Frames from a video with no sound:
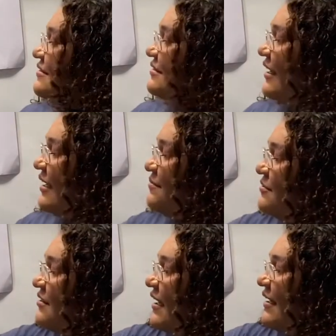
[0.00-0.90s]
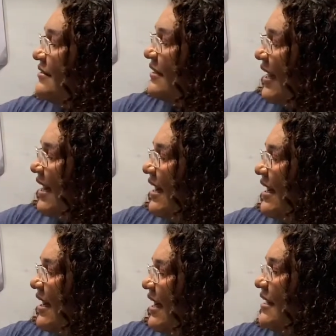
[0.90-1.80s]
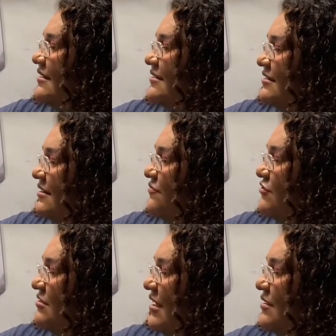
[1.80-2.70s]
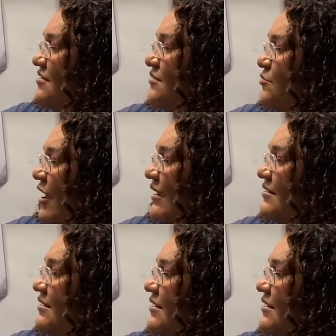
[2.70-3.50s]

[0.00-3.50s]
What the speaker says: Same signs add, different signs subtract.